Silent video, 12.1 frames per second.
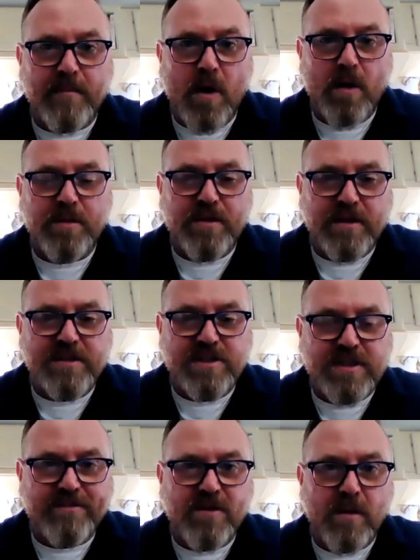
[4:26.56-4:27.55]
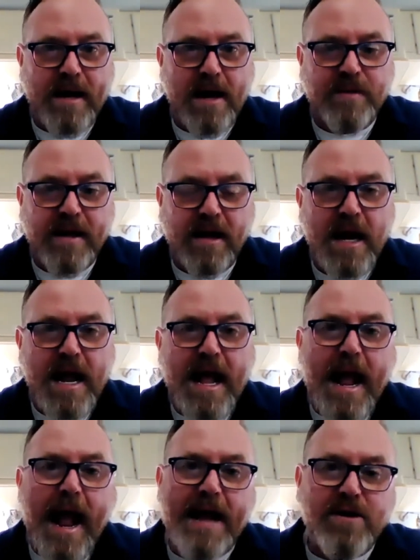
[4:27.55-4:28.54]
all the things that you're doing out there.
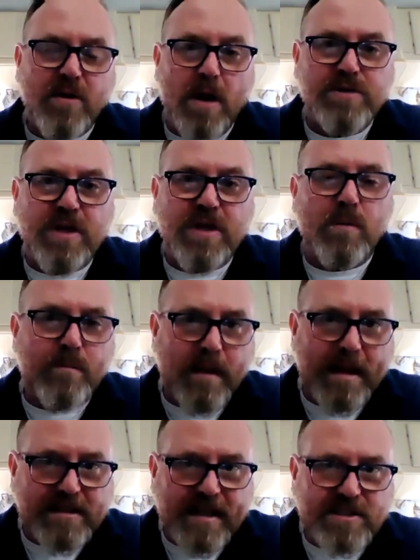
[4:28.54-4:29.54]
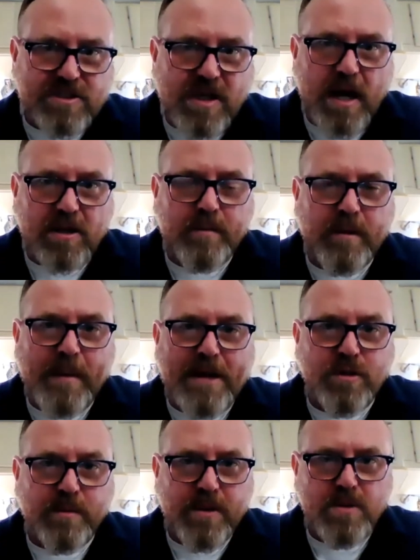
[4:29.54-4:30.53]
And you're also let's talk a little bit
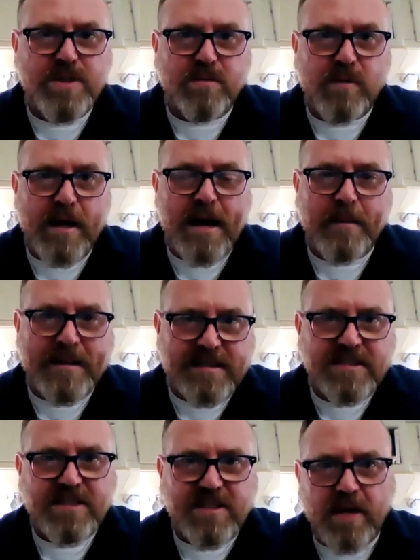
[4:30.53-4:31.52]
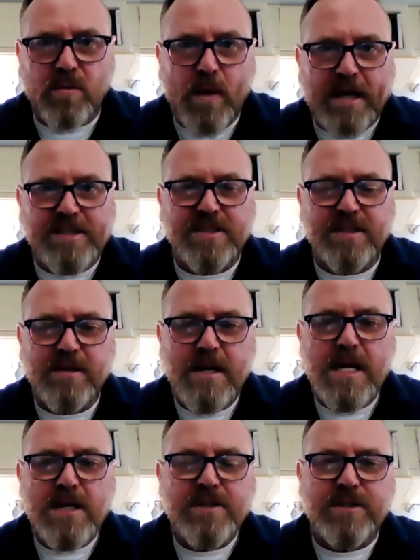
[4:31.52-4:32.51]
about your music right now, because this is another way to
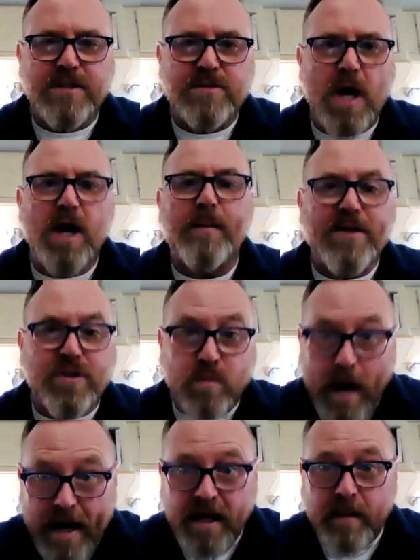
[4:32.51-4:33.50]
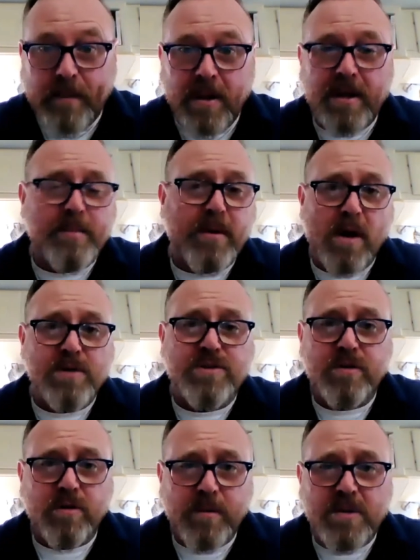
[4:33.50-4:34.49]
talk about your writing ability, but
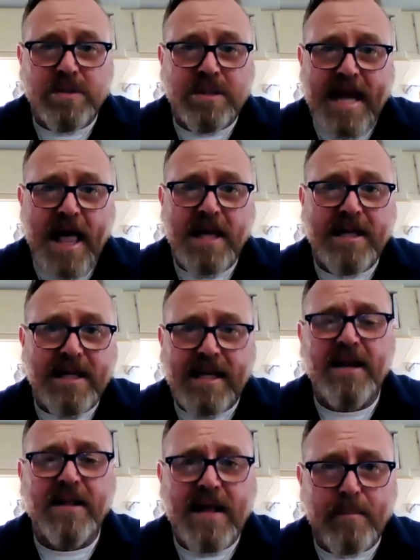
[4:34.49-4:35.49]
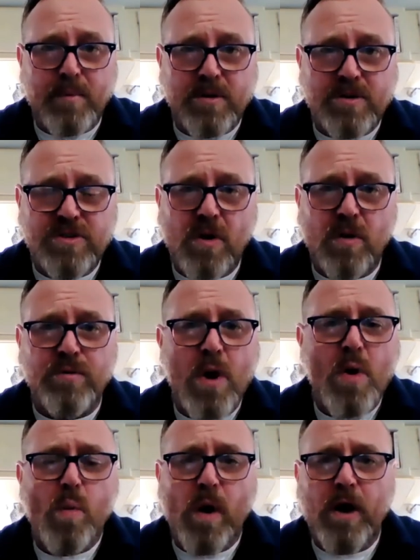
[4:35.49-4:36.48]
also your musicality and getting that book sold.
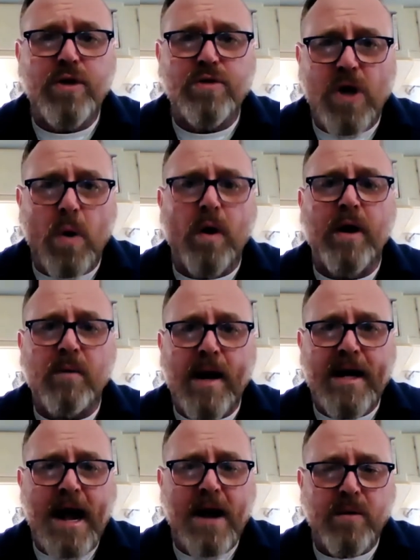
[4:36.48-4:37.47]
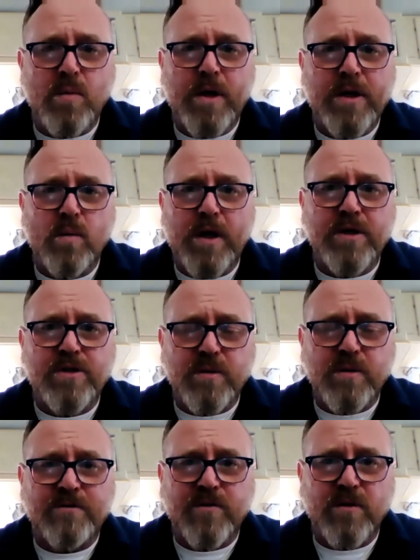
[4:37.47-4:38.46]
Where are you touring right now, and what are you
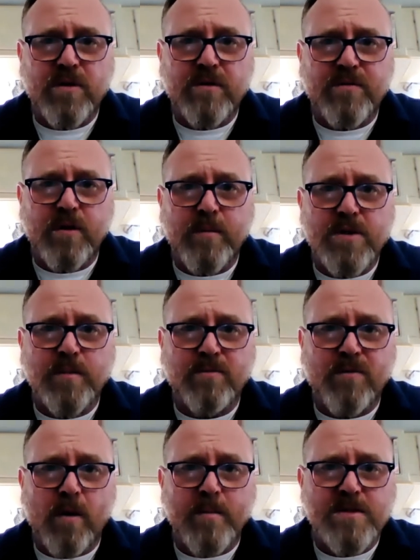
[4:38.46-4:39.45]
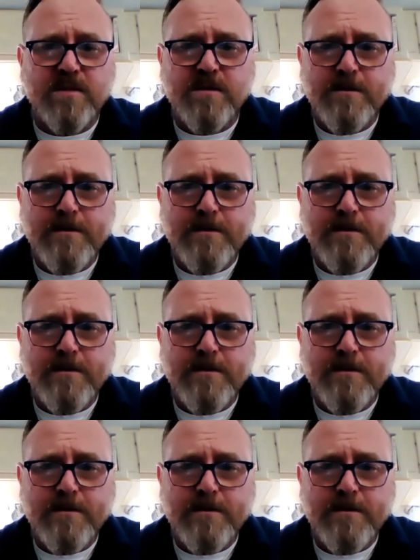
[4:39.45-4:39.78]
doing for your music performances?